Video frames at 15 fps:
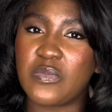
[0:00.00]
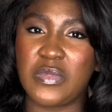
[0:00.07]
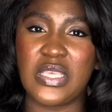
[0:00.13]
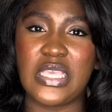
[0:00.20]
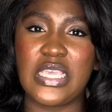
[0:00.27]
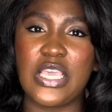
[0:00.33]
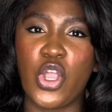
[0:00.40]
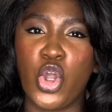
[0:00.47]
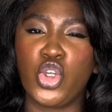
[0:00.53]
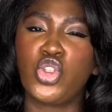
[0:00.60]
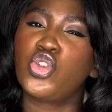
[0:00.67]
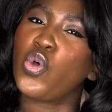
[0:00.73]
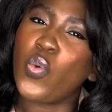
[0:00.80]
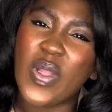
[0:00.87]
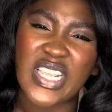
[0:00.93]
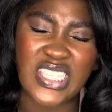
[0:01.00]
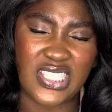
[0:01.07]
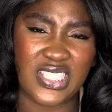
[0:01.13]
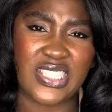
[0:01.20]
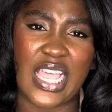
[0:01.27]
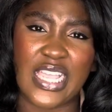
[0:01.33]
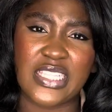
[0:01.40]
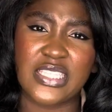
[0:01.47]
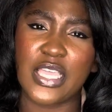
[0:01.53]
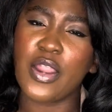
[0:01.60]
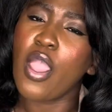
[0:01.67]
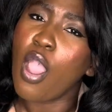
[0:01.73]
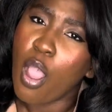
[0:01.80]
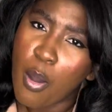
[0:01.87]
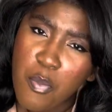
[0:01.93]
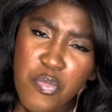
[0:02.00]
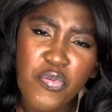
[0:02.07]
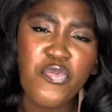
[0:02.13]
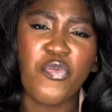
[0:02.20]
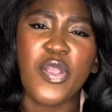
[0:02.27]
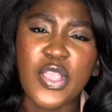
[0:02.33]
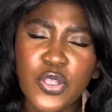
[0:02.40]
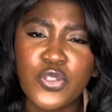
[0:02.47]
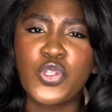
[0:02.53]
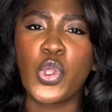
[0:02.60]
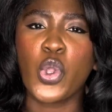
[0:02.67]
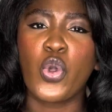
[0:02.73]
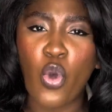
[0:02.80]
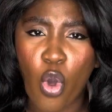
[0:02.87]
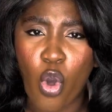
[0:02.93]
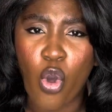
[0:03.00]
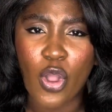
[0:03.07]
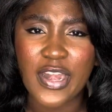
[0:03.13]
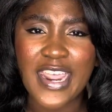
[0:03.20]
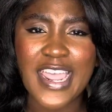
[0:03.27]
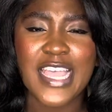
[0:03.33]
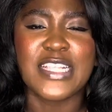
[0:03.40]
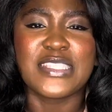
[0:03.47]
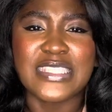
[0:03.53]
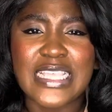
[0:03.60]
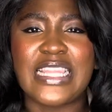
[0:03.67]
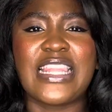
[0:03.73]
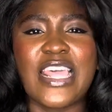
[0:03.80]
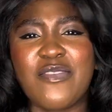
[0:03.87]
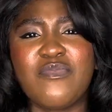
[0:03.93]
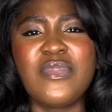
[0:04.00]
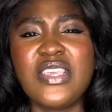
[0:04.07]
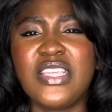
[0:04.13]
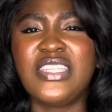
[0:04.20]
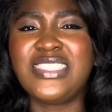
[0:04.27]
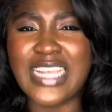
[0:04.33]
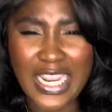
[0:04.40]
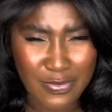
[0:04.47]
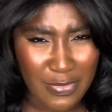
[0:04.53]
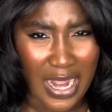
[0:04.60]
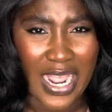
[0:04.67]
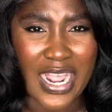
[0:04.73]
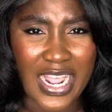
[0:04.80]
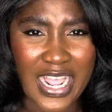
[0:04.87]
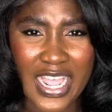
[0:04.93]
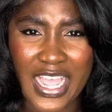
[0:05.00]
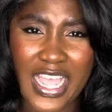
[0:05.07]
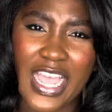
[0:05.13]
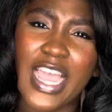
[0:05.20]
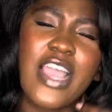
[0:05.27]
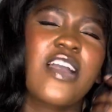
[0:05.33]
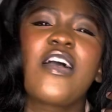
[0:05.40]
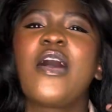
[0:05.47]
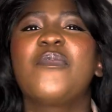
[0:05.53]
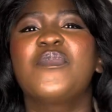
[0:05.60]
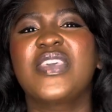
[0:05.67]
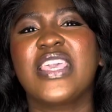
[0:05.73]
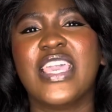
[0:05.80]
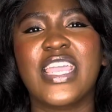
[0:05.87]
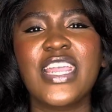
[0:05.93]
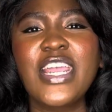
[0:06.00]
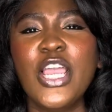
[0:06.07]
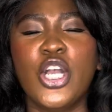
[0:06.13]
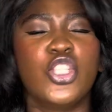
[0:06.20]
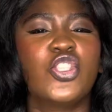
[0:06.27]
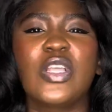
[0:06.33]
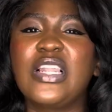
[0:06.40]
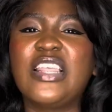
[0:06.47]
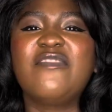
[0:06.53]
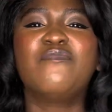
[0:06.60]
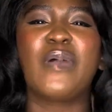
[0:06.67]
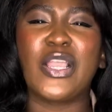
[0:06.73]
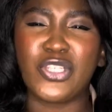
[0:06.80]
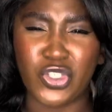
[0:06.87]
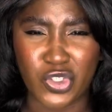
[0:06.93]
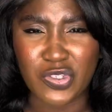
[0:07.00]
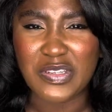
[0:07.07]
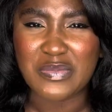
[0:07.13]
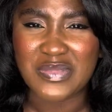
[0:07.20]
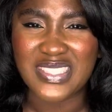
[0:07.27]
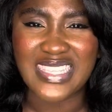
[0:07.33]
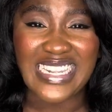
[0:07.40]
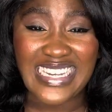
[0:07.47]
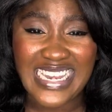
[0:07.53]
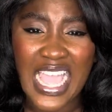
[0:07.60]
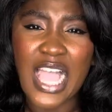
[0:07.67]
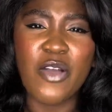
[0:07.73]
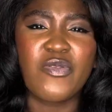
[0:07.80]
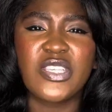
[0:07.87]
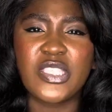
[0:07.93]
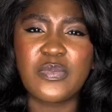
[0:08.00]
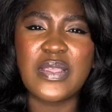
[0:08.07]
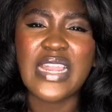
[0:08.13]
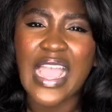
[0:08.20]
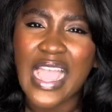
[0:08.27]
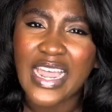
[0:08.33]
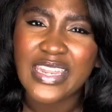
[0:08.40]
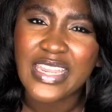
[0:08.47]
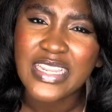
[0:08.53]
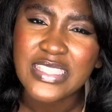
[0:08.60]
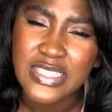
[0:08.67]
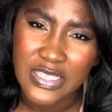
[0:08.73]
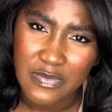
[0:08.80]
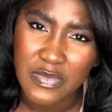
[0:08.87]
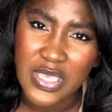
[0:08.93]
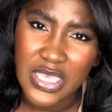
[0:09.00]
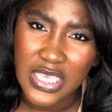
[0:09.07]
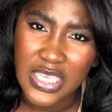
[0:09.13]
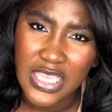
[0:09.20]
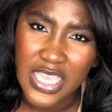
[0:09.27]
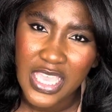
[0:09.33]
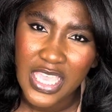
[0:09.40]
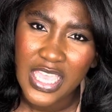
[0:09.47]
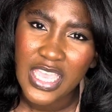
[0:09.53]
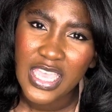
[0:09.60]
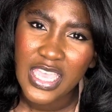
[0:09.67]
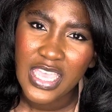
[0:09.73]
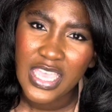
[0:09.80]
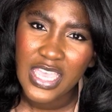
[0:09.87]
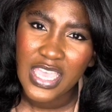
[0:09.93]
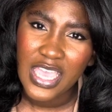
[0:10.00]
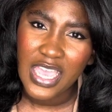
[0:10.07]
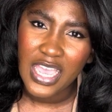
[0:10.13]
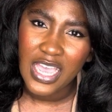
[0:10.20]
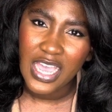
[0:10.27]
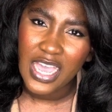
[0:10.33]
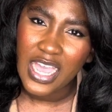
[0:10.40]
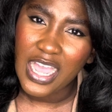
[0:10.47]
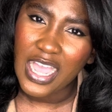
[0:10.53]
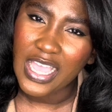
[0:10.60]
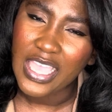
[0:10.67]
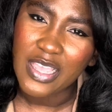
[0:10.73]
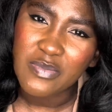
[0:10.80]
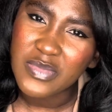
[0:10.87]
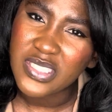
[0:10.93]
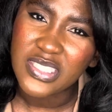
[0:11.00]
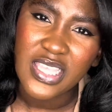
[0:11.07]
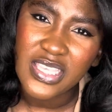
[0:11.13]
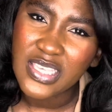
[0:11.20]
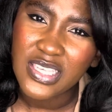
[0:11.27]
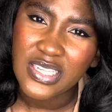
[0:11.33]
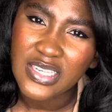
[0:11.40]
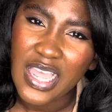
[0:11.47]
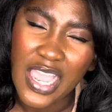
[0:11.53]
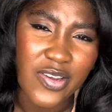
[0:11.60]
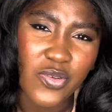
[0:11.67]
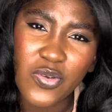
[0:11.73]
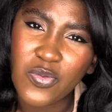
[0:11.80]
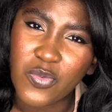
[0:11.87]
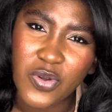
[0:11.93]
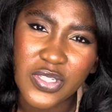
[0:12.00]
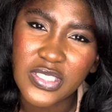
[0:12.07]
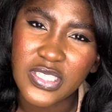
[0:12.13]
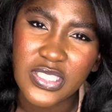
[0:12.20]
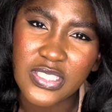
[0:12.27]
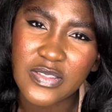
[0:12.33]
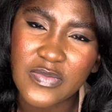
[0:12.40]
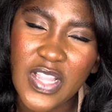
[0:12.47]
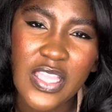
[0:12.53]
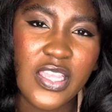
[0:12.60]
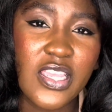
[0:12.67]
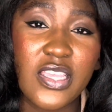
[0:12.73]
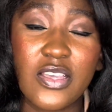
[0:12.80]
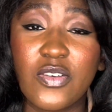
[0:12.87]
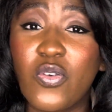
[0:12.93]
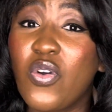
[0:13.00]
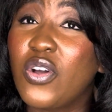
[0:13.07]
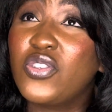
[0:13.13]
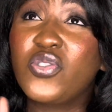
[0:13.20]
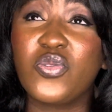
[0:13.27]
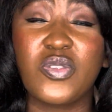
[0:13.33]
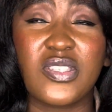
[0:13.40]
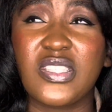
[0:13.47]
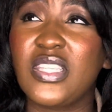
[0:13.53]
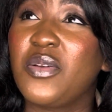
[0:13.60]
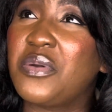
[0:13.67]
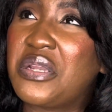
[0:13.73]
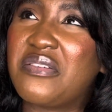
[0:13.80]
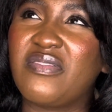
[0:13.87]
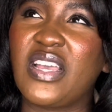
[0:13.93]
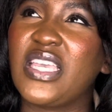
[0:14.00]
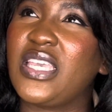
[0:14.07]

me so excited, praying to God to let me jackpot come here to live my dreams. Now it's been handed to me. I am saying I don't want it. God should stay wherever